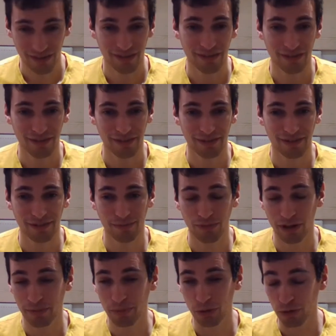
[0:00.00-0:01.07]
it was a
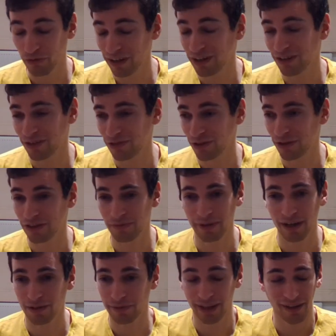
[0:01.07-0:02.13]
pretty poor video, if you ask me.
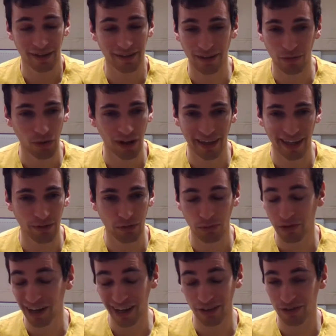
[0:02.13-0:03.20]
I I don't know why anyone
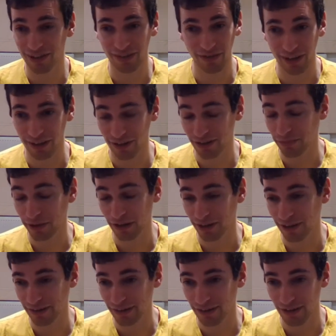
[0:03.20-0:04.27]
would click on this video, to be
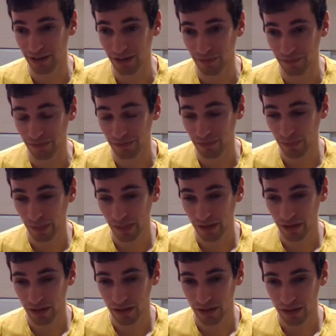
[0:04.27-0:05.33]
honest. You
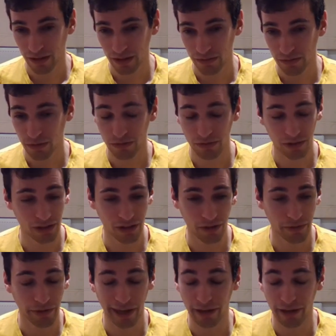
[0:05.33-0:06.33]
know,